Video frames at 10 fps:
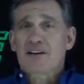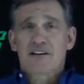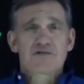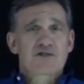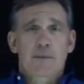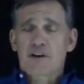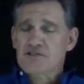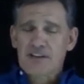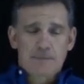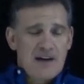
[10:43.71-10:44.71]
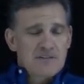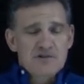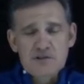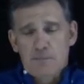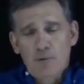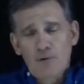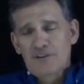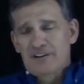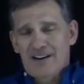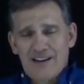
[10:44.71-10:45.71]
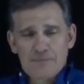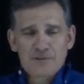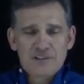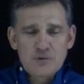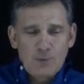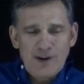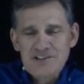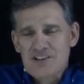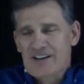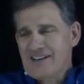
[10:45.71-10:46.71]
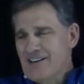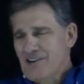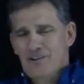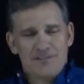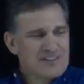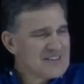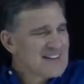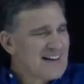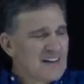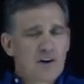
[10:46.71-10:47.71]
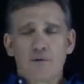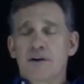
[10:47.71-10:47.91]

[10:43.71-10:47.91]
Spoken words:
It didn't stop me from saying, man, this is important, and I got to put this widget in here, and this has got to go.